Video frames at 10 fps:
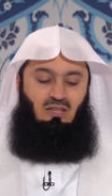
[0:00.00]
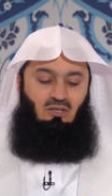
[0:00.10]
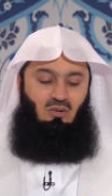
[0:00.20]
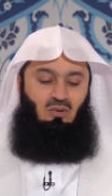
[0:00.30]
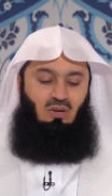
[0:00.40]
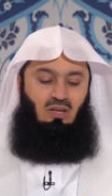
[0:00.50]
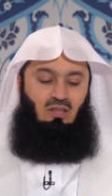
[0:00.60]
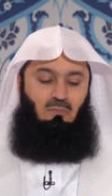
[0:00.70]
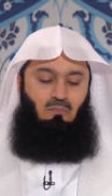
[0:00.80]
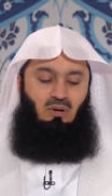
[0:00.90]
So
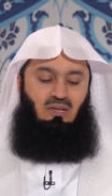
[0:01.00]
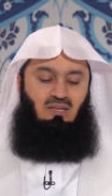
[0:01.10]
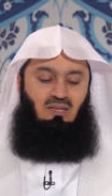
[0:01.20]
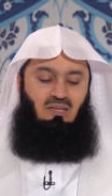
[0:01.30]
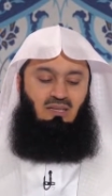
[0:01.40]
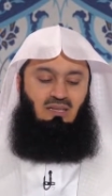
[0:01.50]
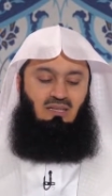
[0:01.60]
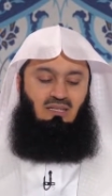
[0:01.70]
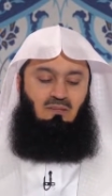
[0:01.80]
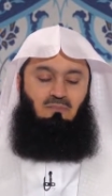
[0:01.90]
the point here
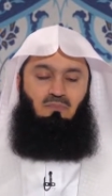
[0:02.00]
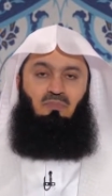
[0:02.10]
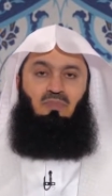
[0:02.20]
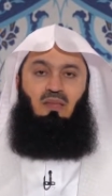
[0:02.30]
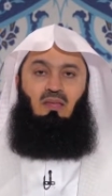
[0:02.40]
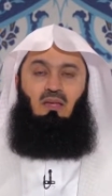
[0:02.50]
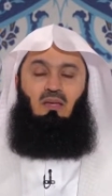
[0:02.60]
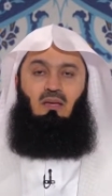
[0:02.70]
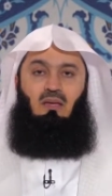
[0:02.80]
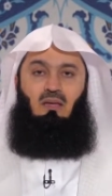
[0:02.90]
is
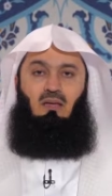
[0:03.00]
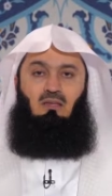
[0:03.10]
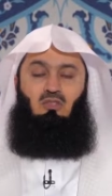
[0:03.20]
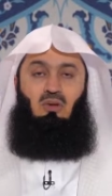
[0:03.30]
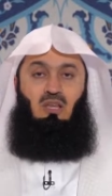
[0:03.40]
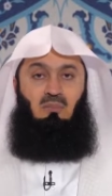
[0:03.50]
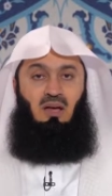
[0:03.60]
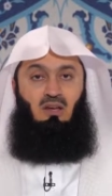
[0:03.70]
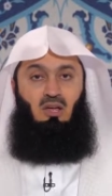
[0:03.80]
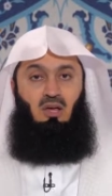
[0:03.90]

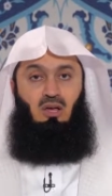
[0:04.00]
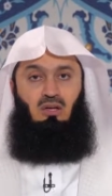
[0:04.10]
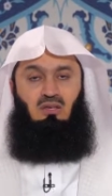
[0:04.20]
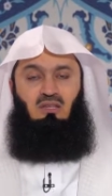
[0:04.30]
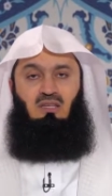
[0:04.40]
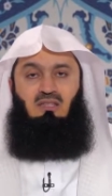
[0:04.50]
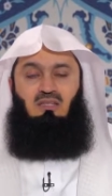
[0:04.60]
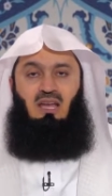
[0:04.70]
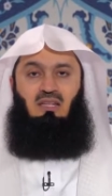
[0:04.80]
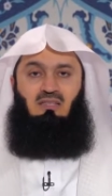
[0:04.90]
Suleiman heard these
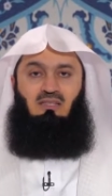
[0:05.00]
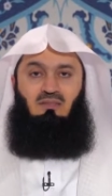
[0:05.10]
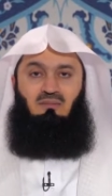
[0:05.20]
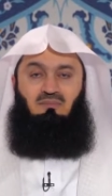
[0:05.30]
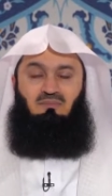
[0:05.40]
ants.